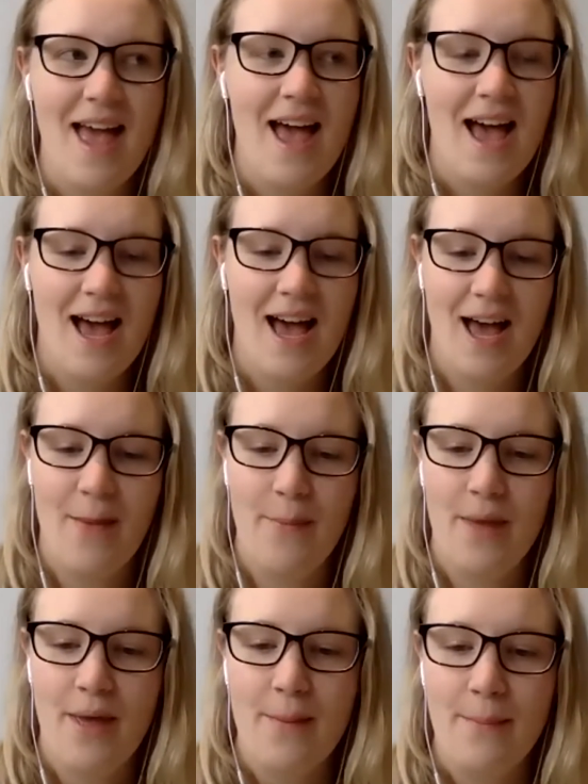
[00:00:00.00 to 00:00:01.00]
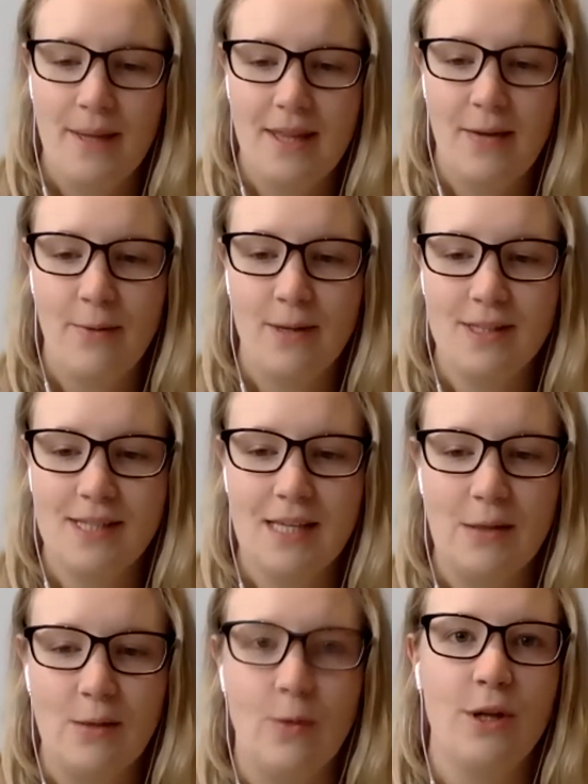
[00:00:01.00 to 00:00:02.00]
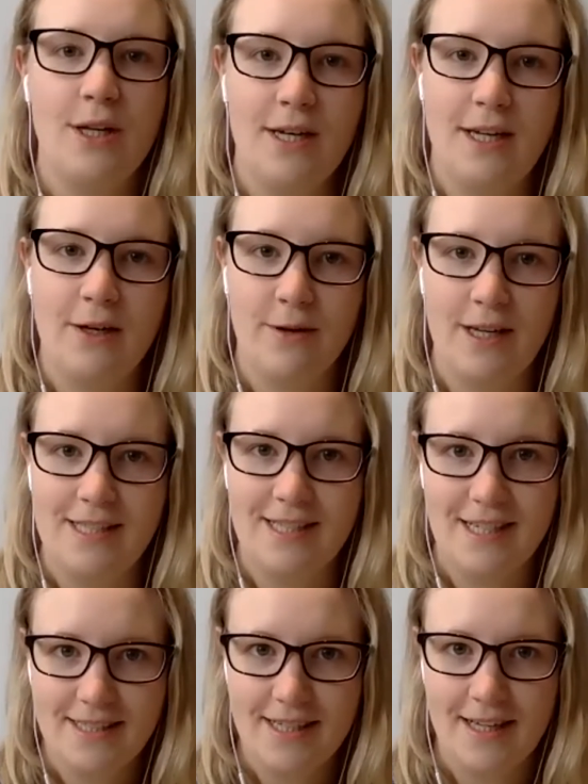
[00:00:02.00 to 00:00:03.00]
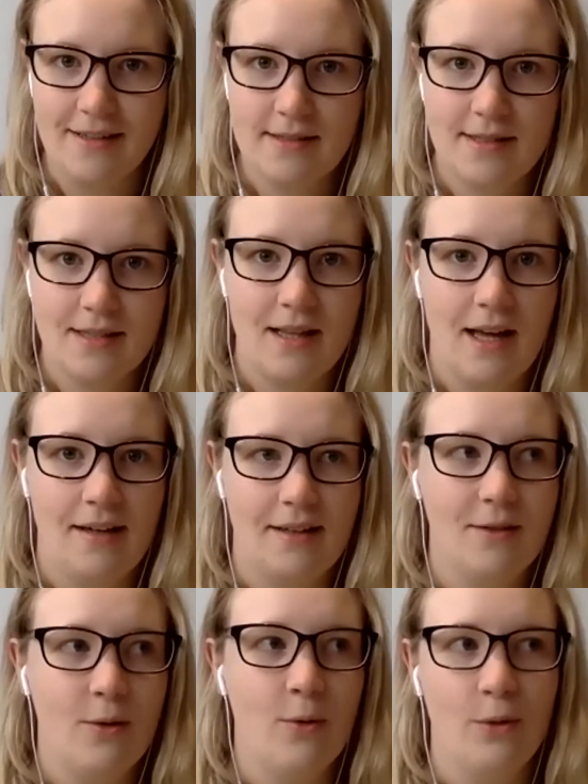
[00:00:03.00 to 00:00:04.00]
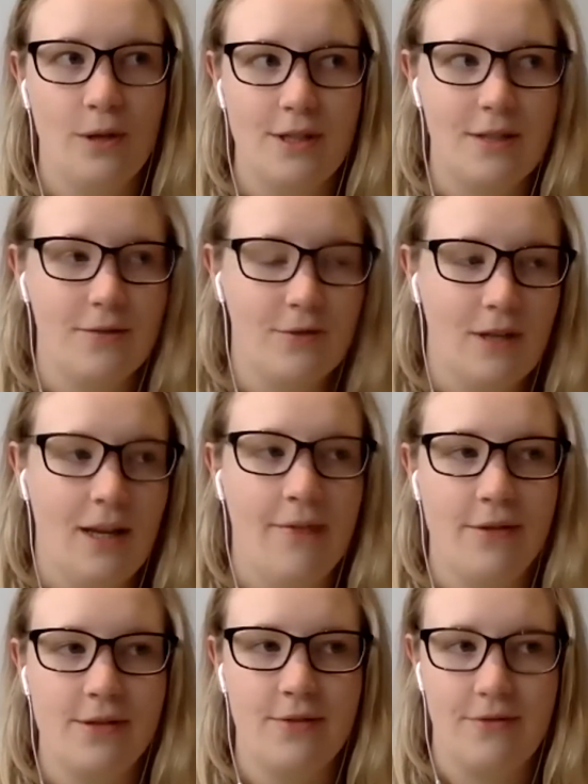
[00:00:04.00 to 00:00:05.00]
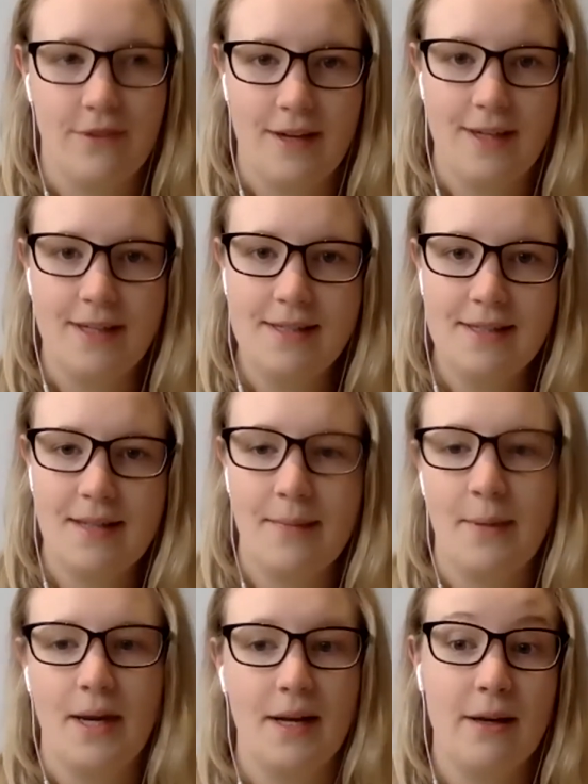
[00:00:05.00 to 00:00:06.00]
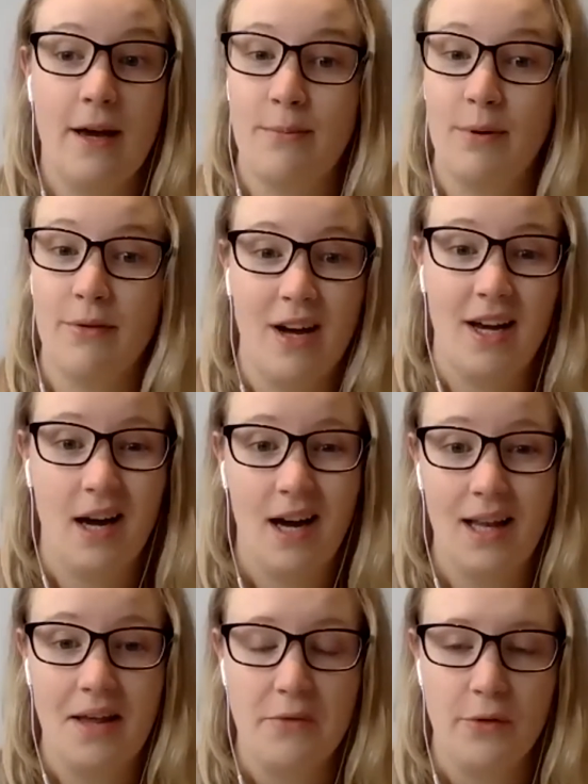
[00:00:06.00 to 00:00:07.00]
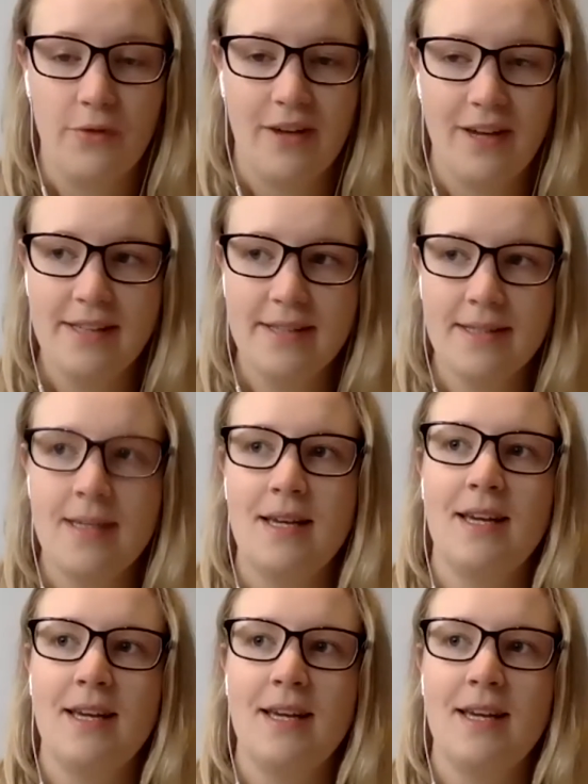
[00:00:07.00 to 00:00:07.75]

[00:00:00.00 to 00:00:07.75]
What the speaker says: But they won't tell you all the nitty-gritty details, like all the different levels of fees. They might provide high-level fees.